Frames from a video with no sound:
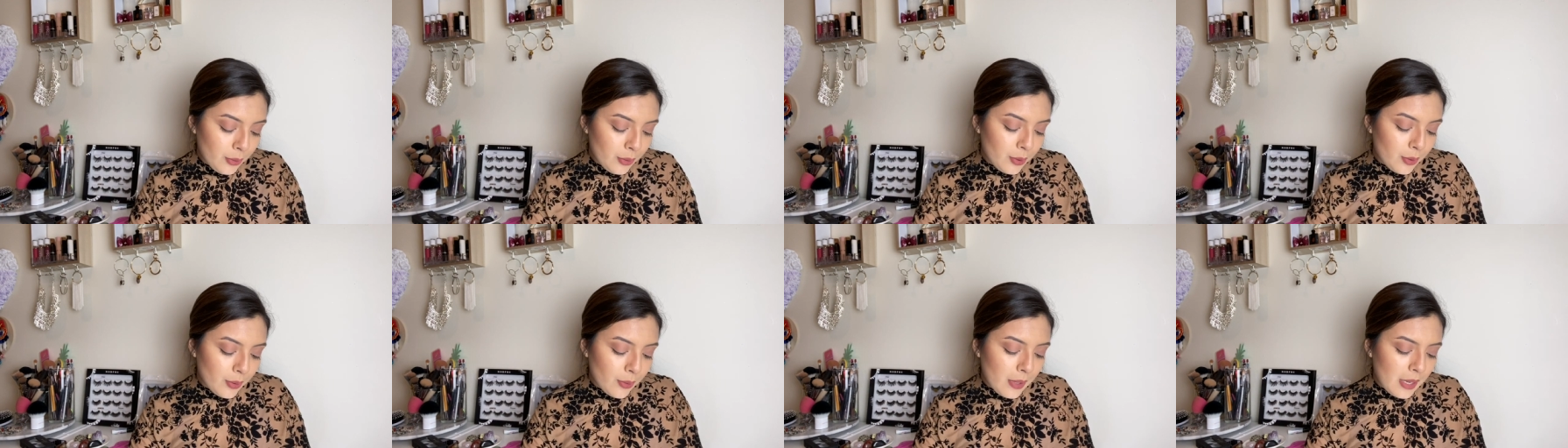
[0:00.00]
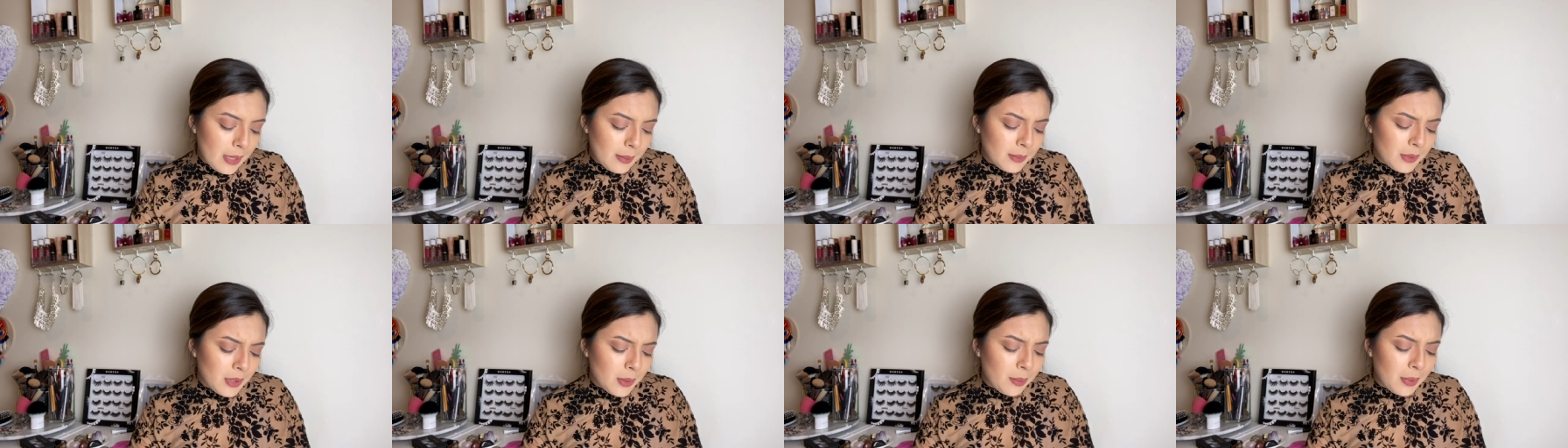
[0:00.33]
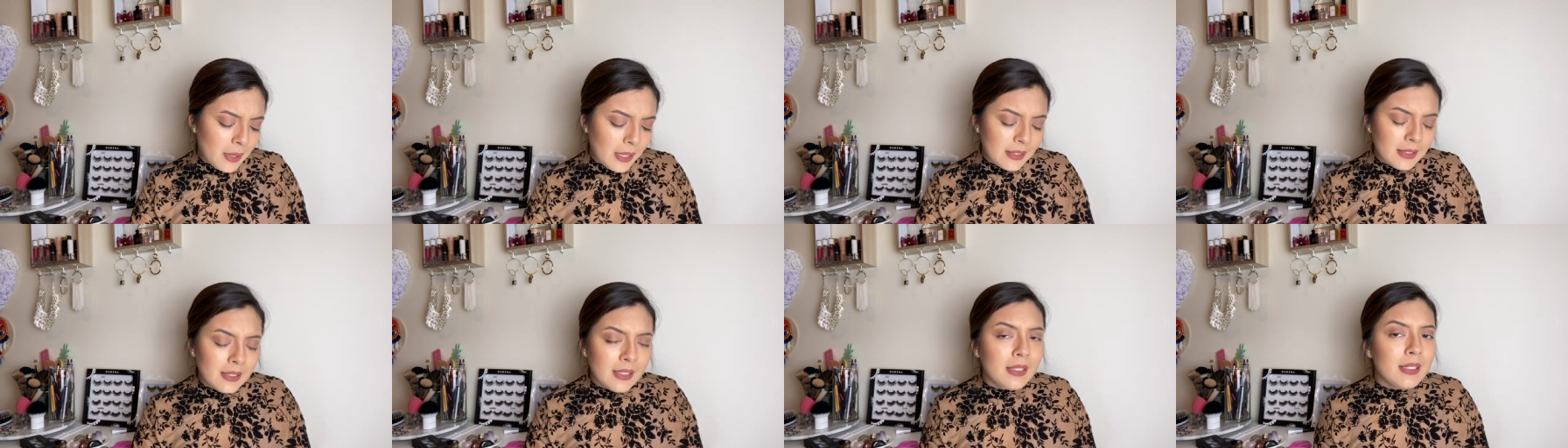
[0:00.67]
so I'm
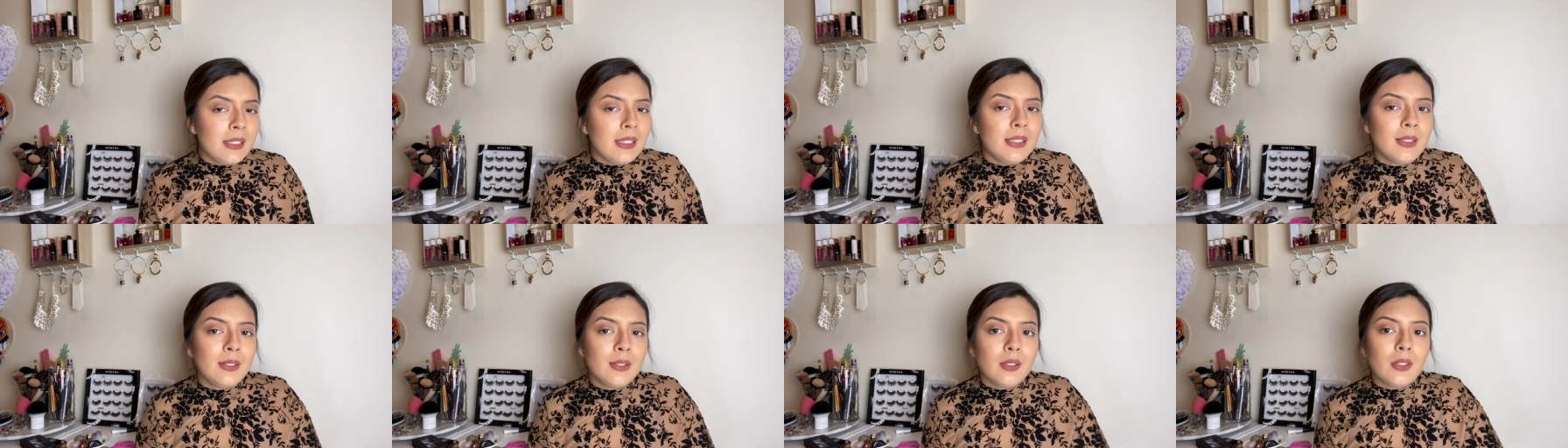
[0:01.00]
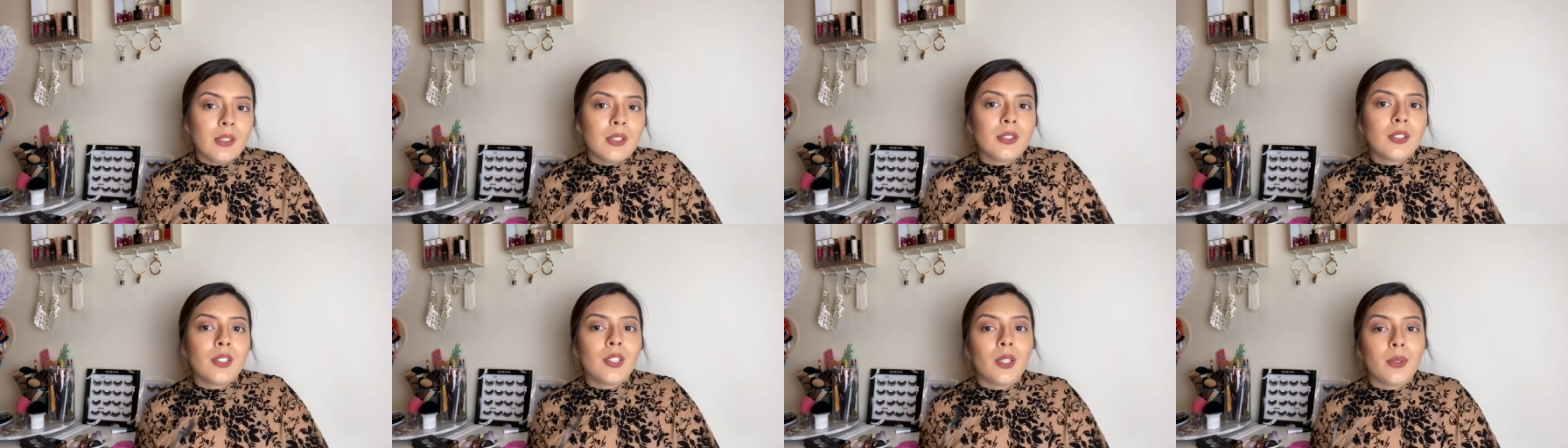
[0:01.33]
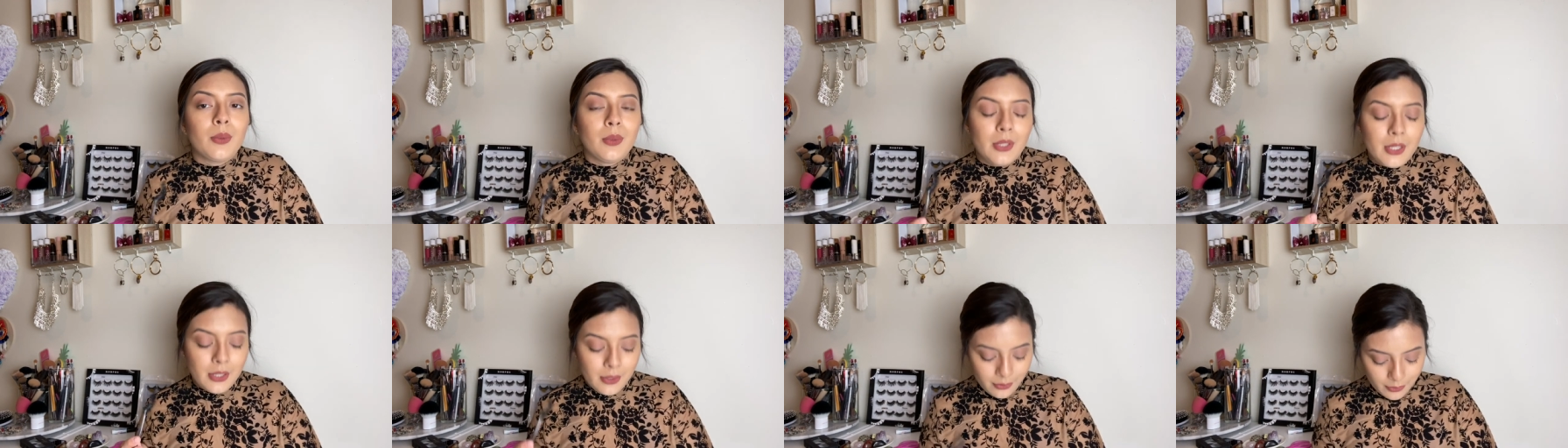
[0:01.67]
surprised that these look so
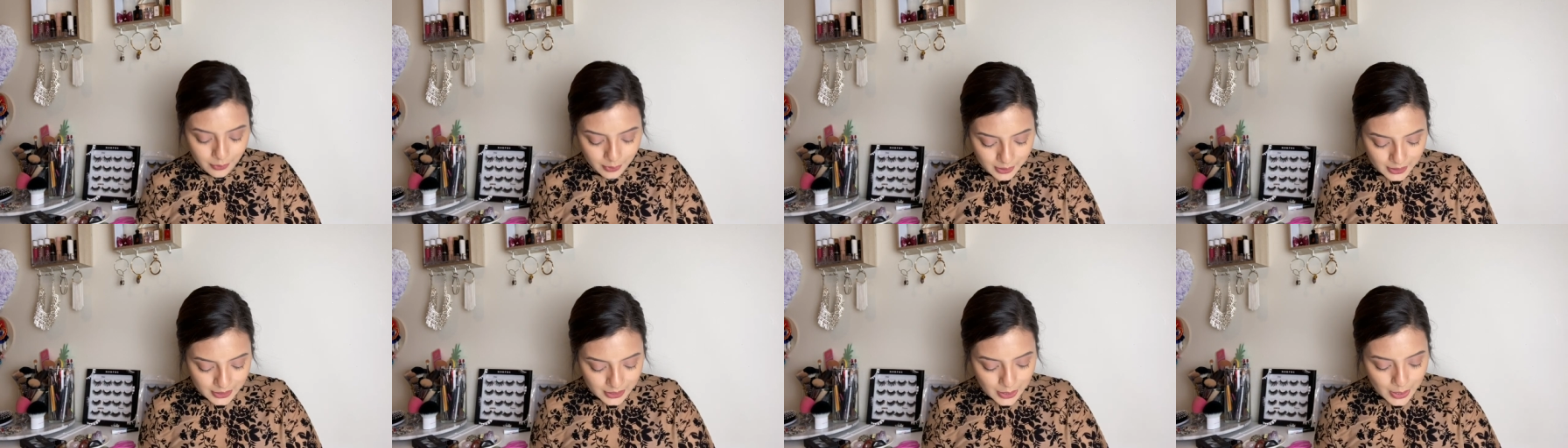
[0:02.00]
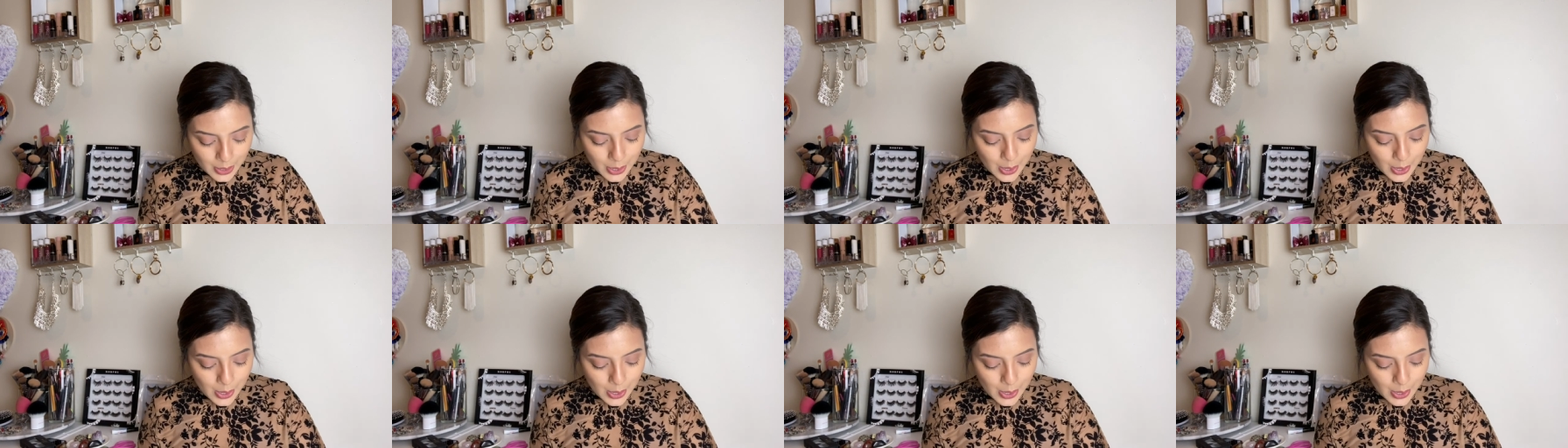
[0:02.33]
different